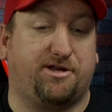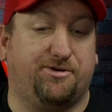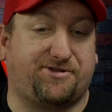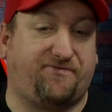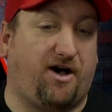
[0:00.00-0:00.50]

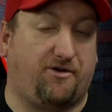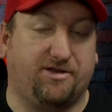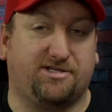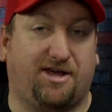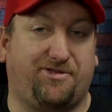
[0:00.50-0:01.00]
Tua's fault.
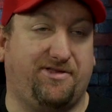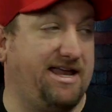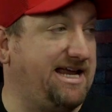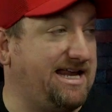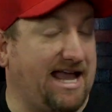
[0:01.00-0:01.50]
That's nothing that
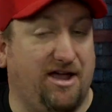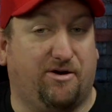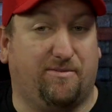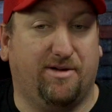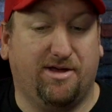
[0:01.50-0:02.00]
he can
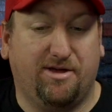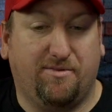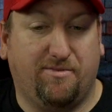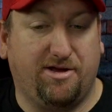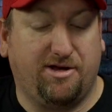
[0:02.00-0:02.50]
help.
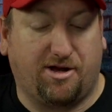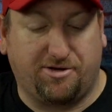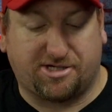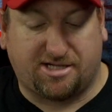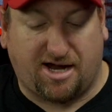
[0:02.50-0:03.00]
But,
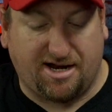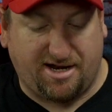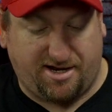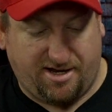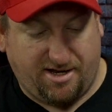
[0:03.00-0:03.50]
just not
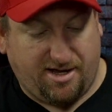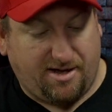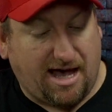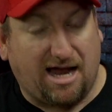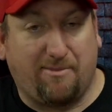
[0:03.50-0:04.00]

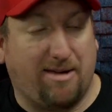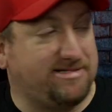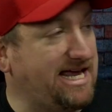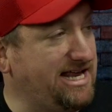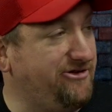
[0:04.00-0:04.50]
Alabama's
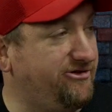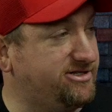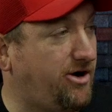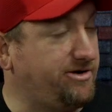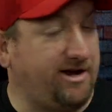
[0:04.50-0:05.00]
had injuries
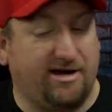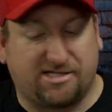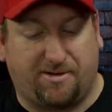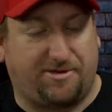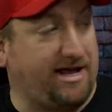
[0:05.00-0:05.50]
all year. Here's something